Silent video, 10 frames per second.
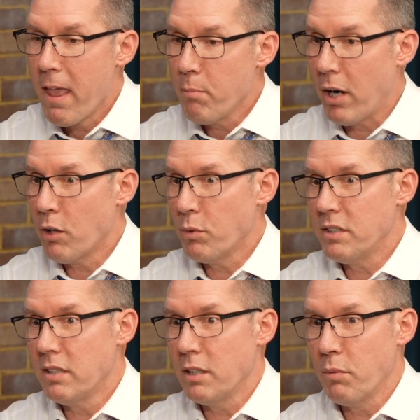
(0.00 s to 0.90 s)
my heart would
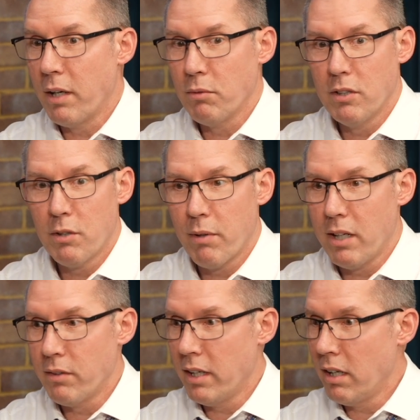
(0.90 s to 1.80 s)
sink when I would look
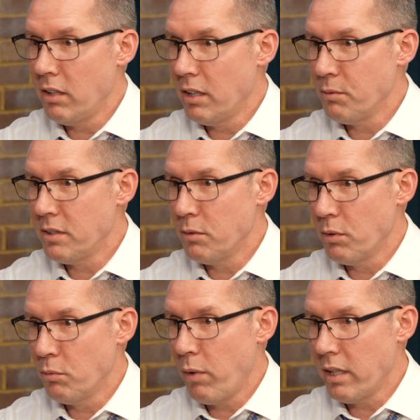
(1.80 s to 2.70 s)
around and all I would see
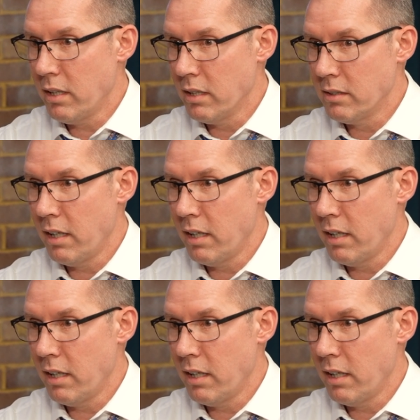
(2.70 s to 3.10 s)
was white kids.